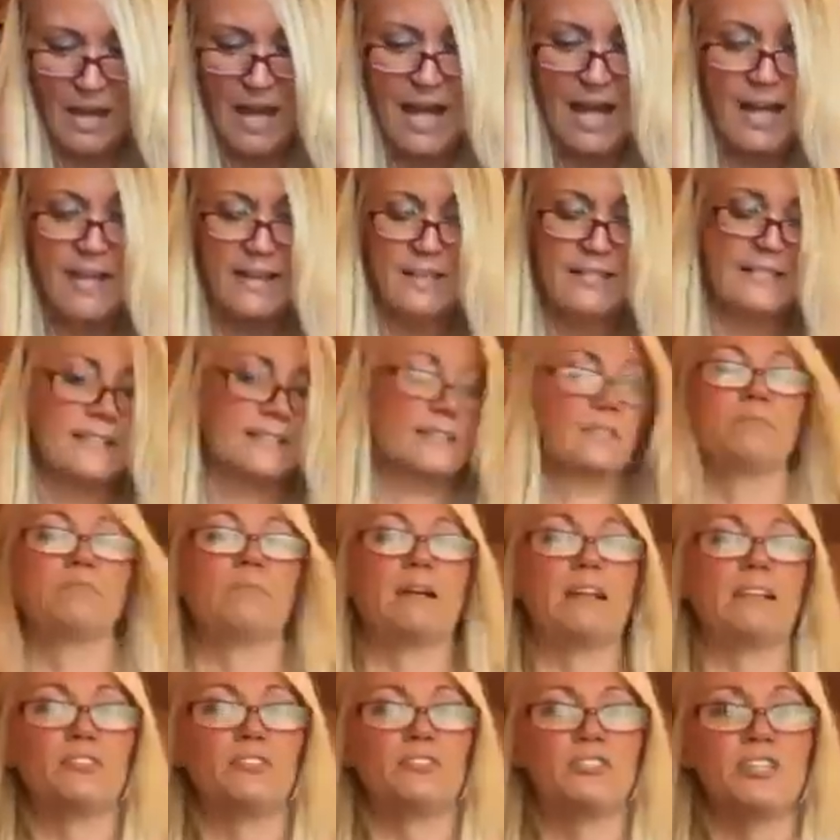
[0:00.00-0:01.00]
I'm just going to
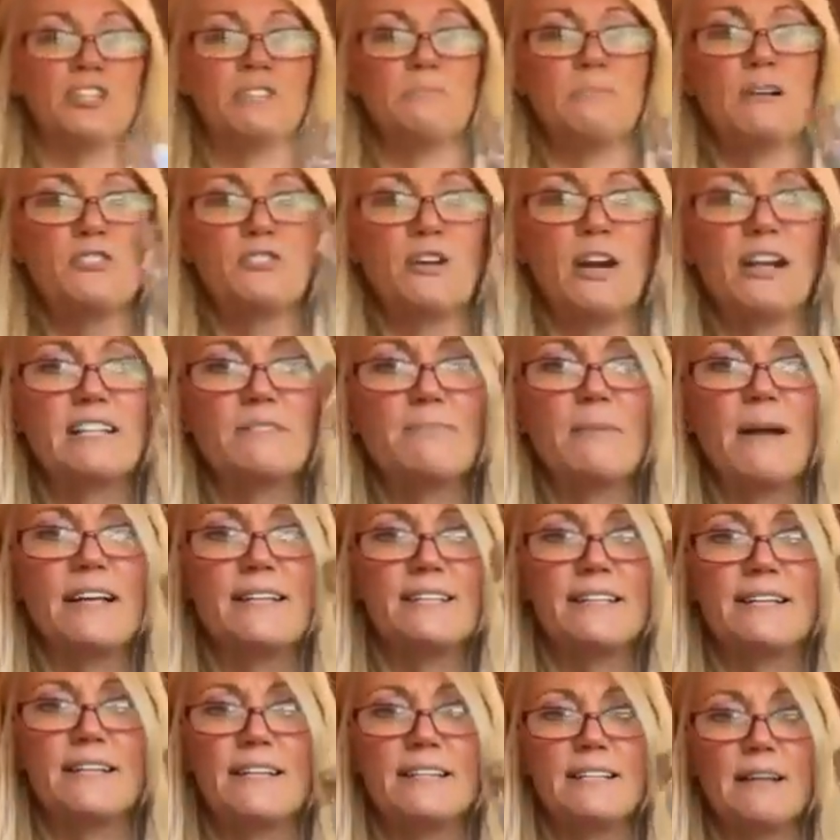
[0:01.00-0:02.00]
put it right over the top
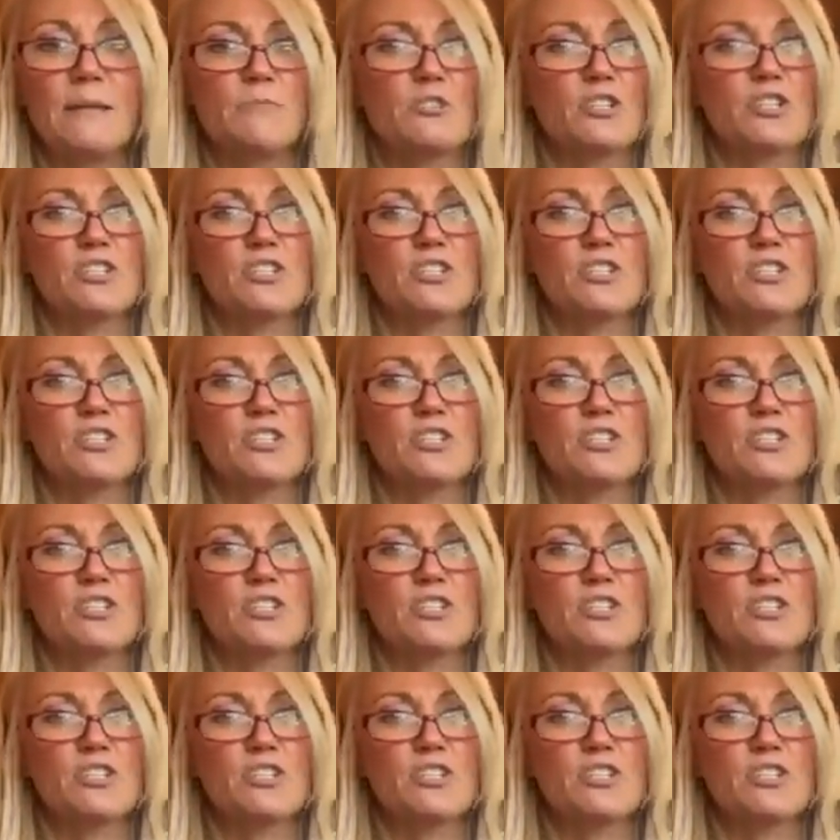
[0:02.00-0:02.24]
of it.